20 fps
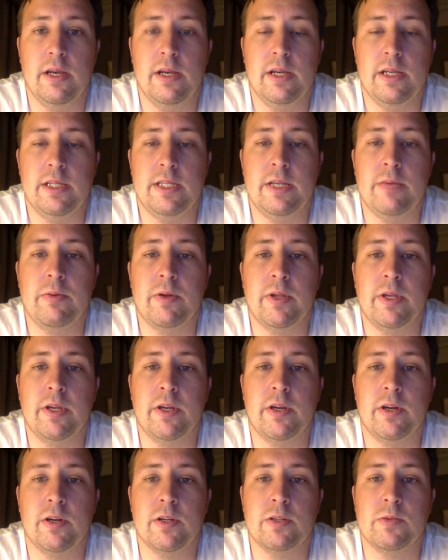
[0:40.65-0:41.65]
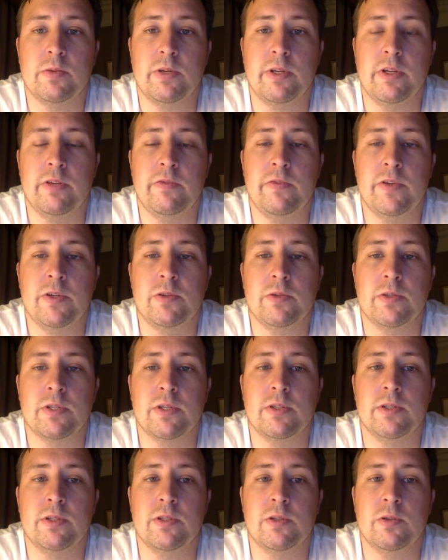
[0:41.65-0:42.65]
It typically occurs when individuals
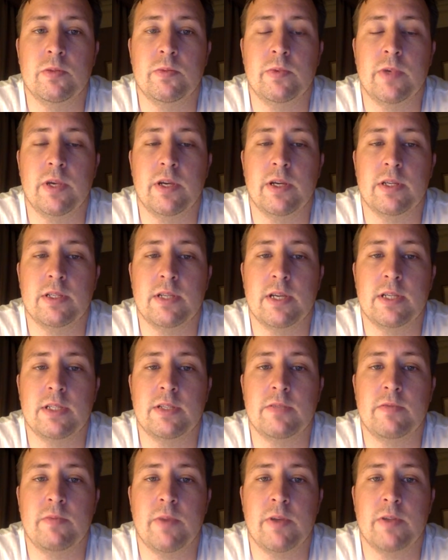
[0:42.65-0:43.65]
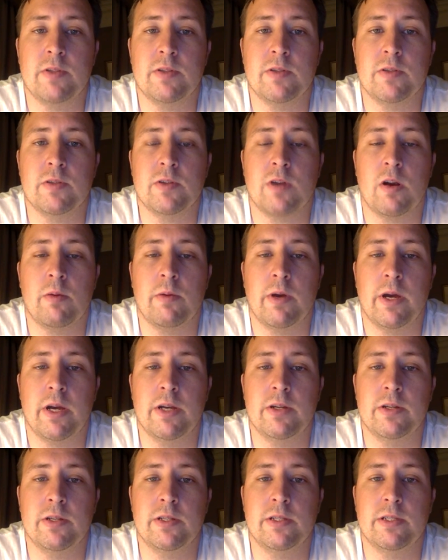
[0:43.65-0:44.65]
consume excessive amounts of those
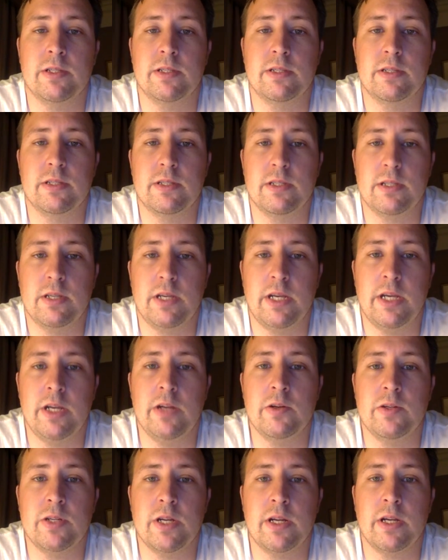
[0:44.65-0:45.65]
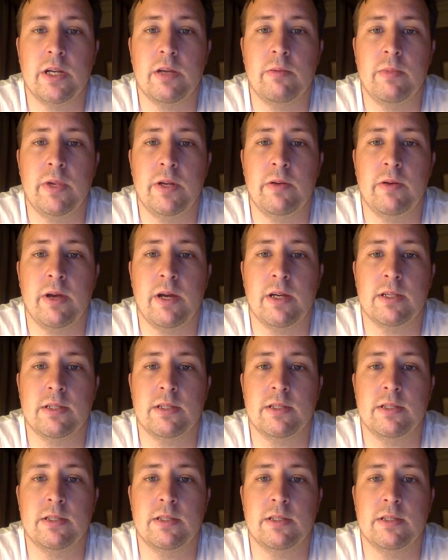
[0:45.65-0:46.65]
carbohydrates, ketogenic amino
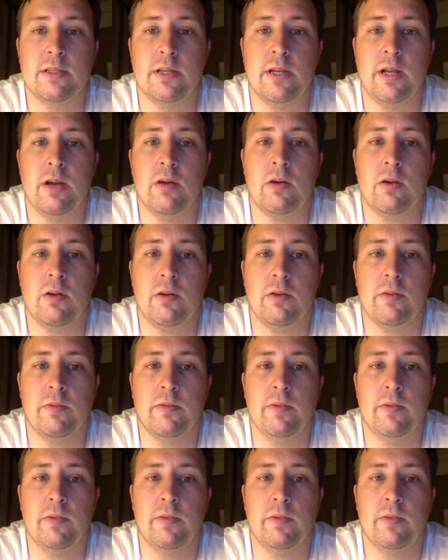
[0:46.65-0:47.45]
acids, and alcohol.